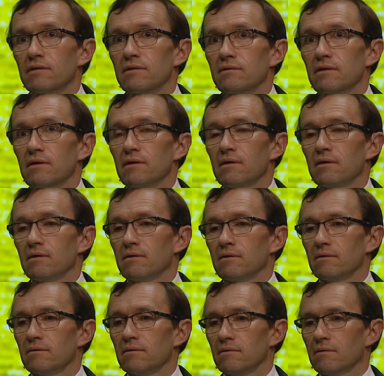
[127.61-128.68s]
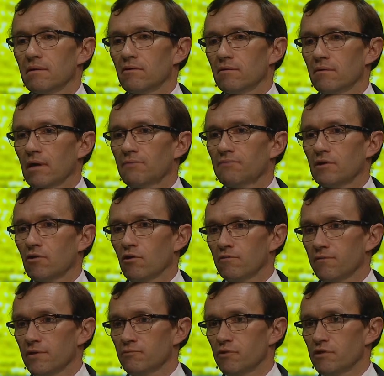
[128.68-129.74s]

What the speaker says: that if the conflict